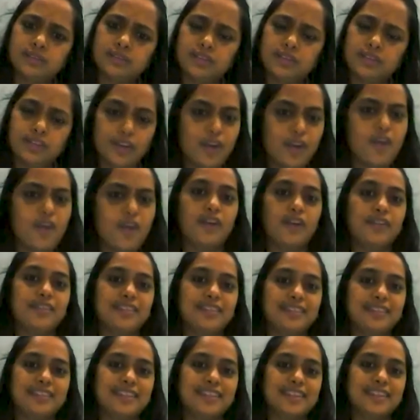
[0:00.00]
No,
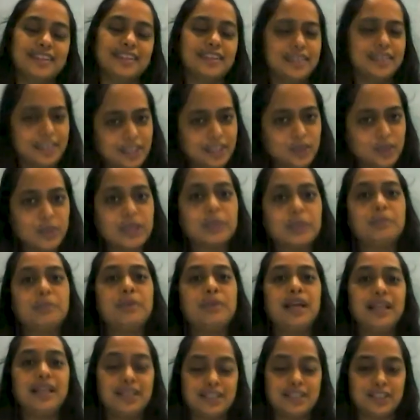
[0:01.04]
it will
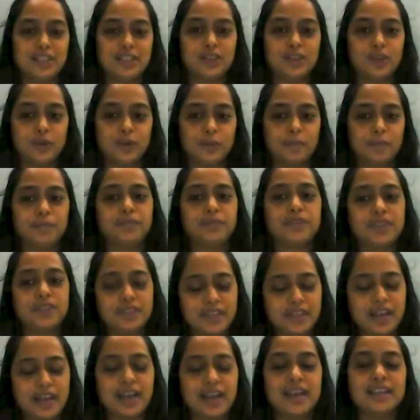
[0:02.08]
melt though.
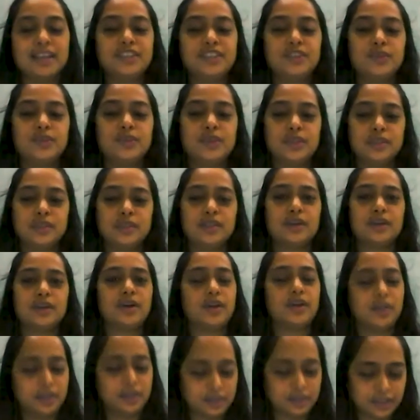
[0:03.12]
The ice will
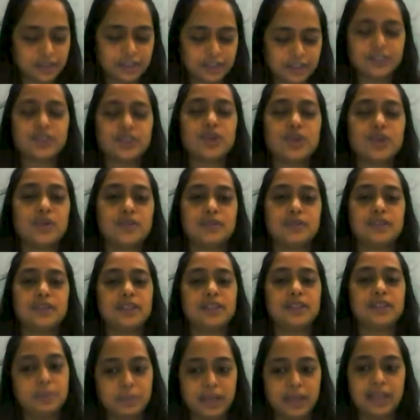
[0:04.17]
or the snow
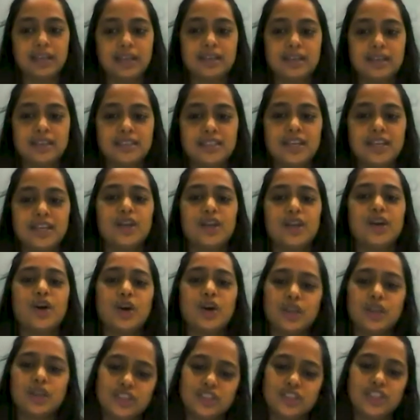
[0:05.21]
will melt
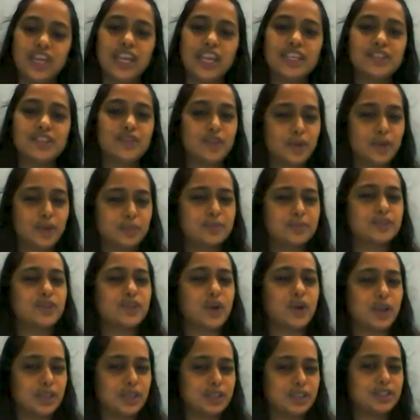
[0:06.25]
or change from
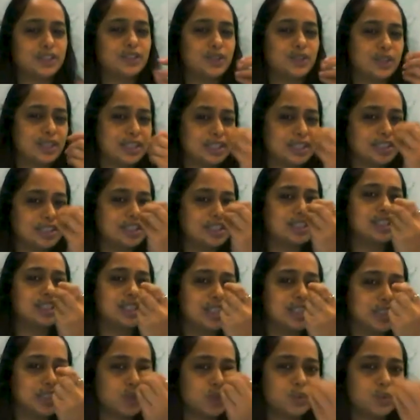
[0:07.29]
solid to a little
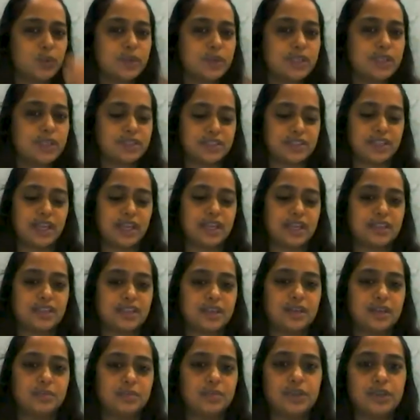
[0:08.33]
liquidy state,
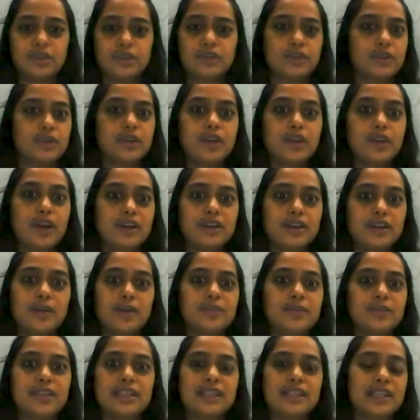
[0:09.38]
but it will not
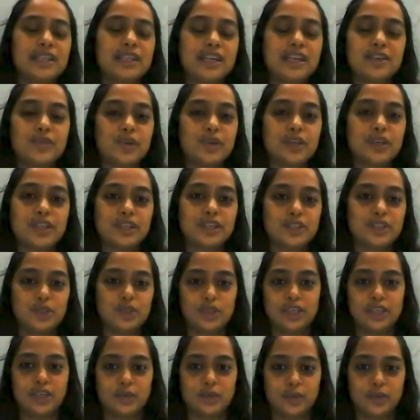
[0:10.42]
completely convert into
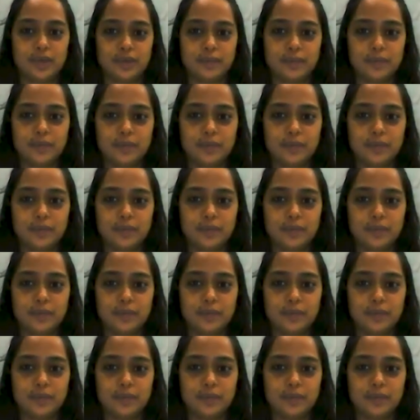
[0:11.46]
liquid.